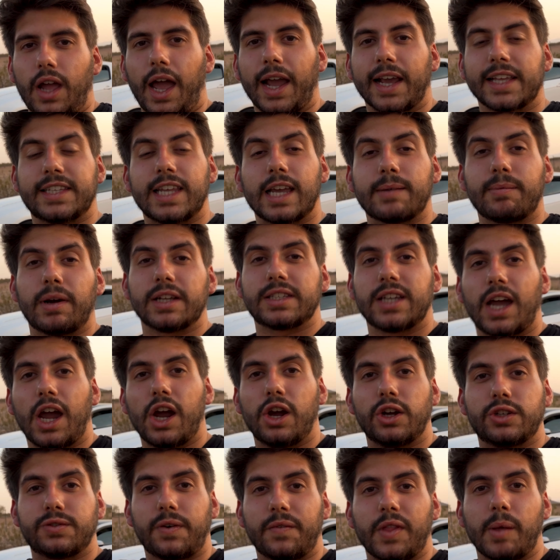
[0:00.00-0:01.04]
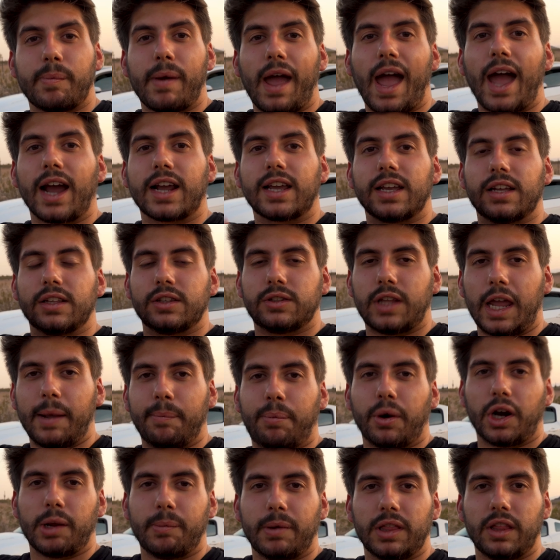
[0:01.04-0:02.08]
I can take my tires from the back and
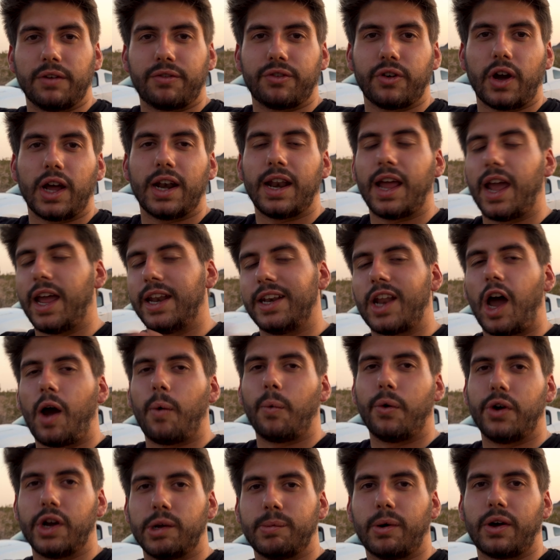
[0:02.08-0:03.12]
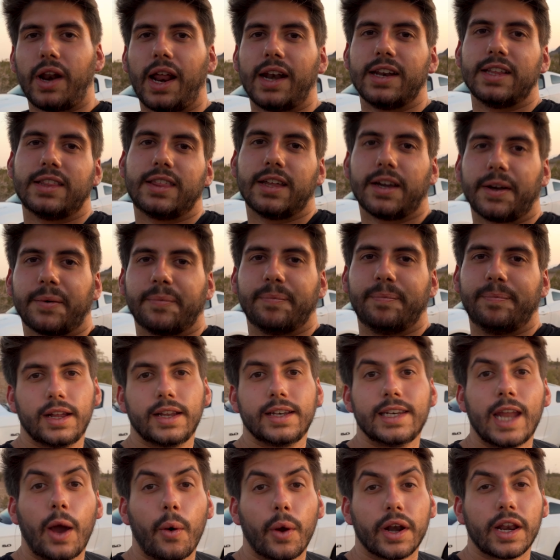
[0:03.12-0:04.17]
put them in the front and not worry about anything.
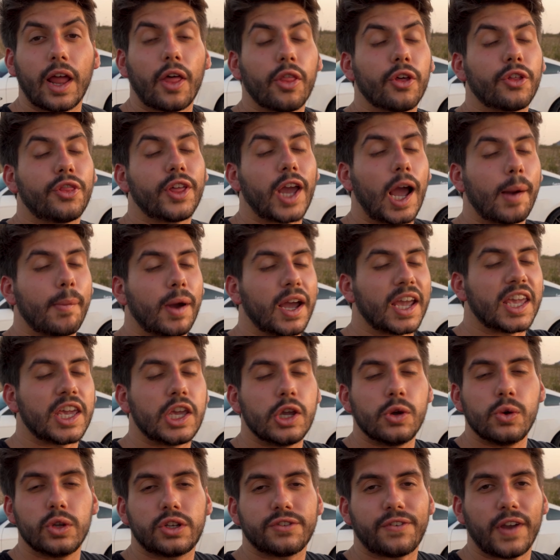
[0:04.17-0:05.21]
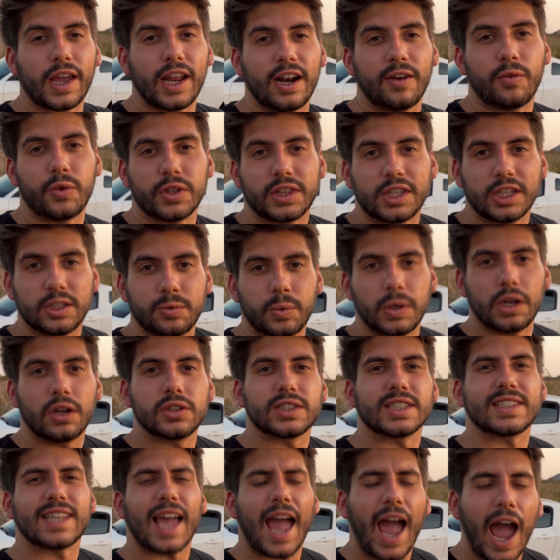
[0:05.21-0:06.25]
Now, another thing I'm a huge fan of with these wheels
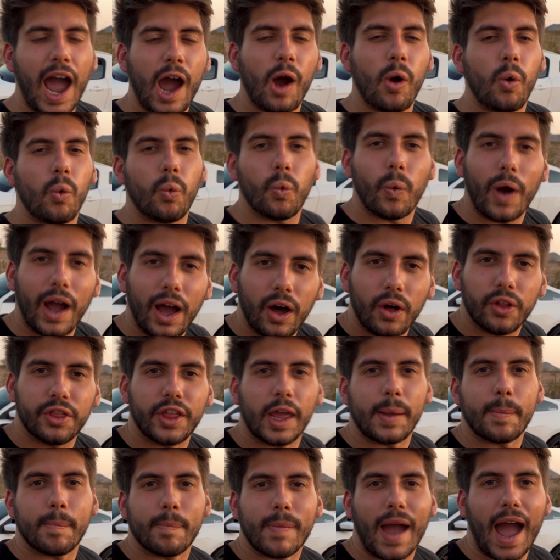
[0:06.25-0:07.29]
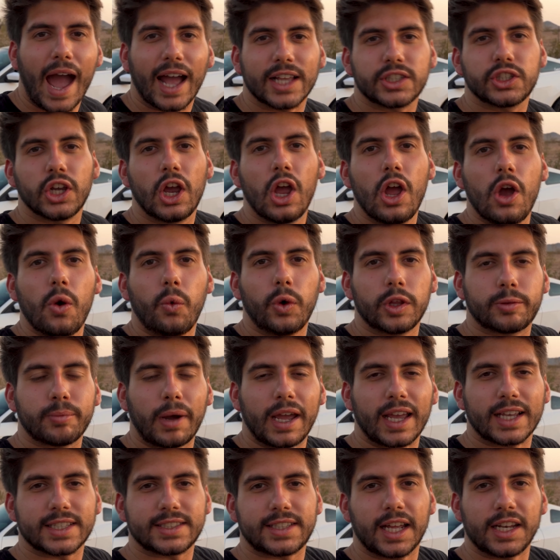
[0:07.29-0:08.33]
is how well they match with
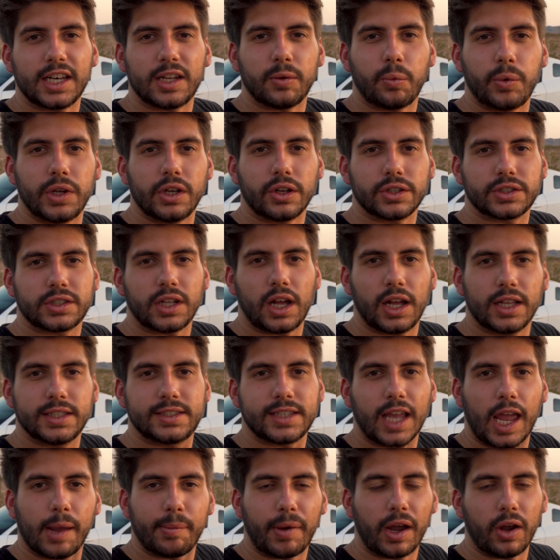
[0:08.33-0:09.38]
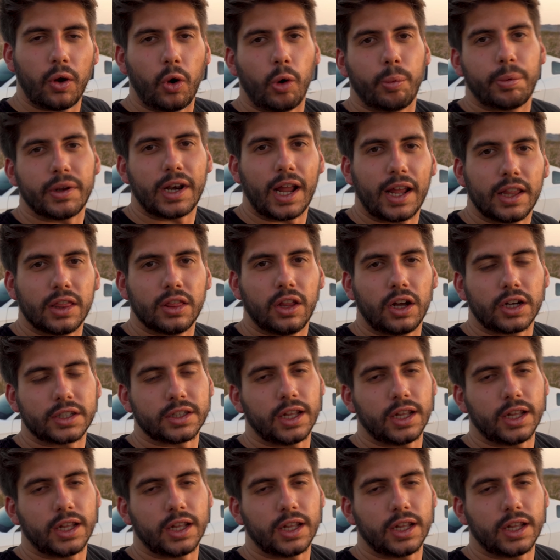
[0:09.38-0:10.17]
my extended wheel studs and my open end lug